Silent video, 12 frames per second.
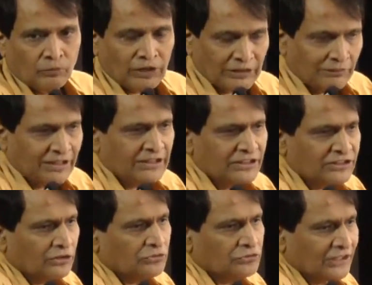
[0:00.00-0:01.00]
Whatever
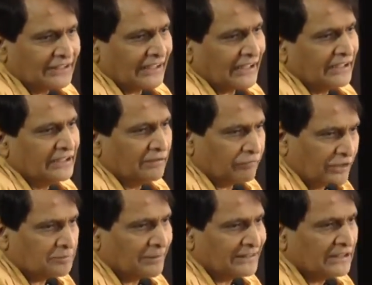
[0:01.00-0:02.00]
initiatives which are taken in the
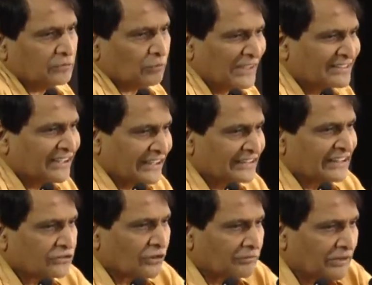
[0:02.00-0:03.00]
first budget,
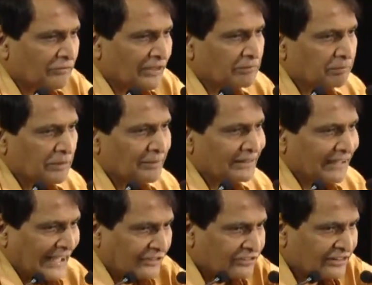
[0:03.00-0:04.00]
136 of them were implemented.
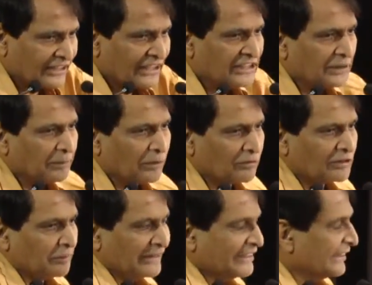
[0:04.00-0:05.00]
Action taken report was
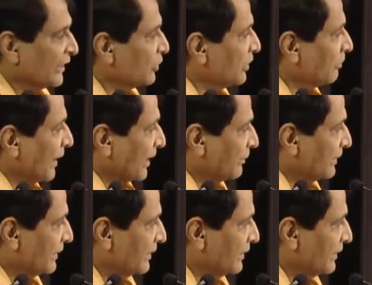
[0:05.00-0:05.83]
presented to the parliament.